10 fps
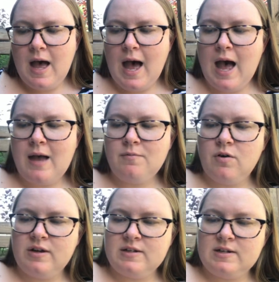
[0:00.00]
"I'm
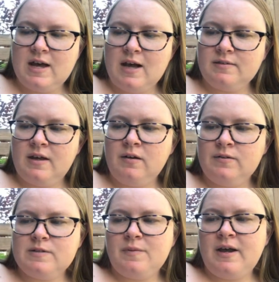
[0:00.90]
going to knock that
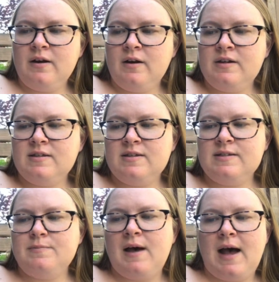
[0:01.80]
old spider into
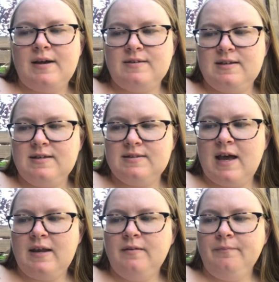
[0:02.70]
this box," he
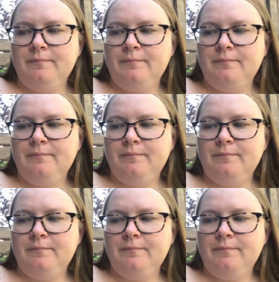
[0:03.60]
said.